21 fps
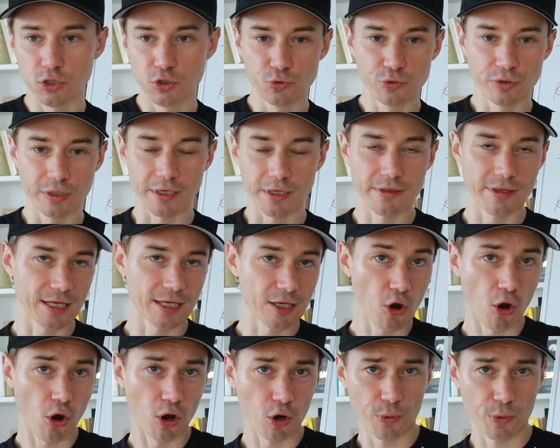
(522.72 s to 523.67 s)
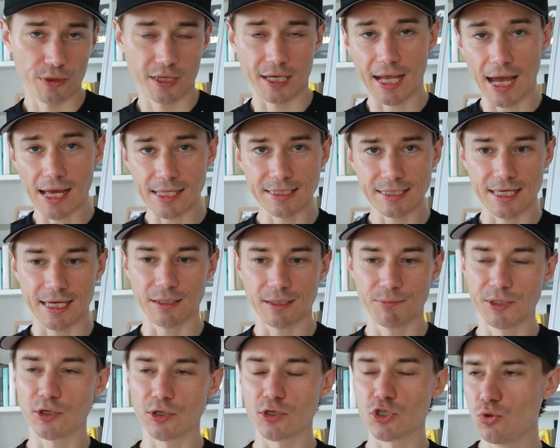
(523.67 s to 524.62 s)
during the call with a candidate,
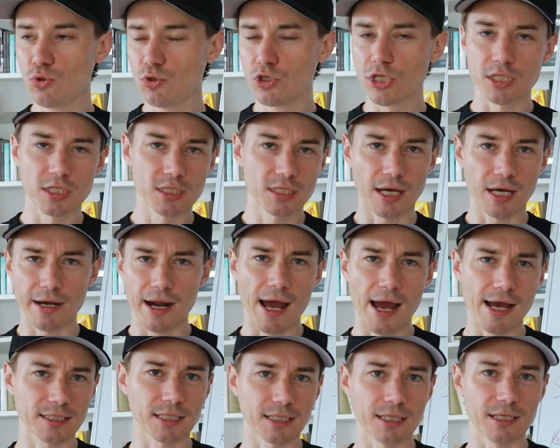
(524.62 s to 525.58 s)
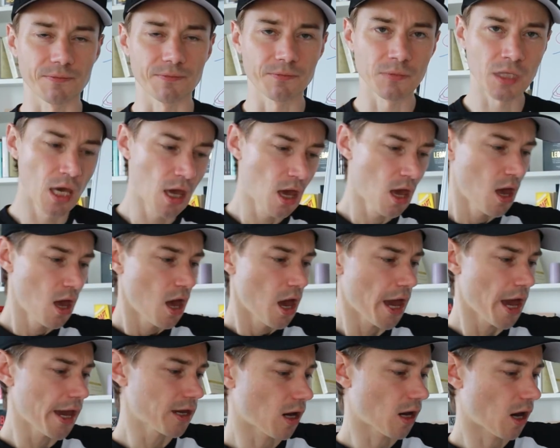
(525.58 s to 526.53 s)
because you just start asking,
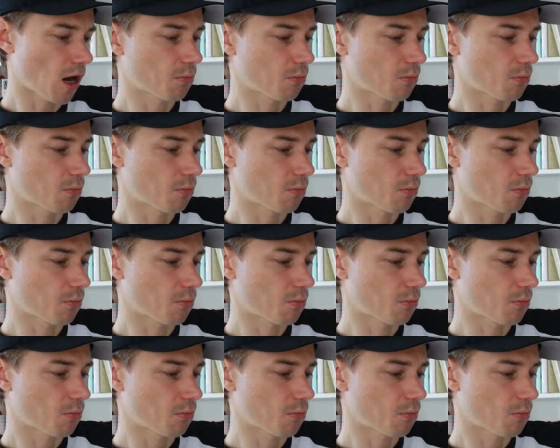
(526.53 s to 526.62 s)
hey,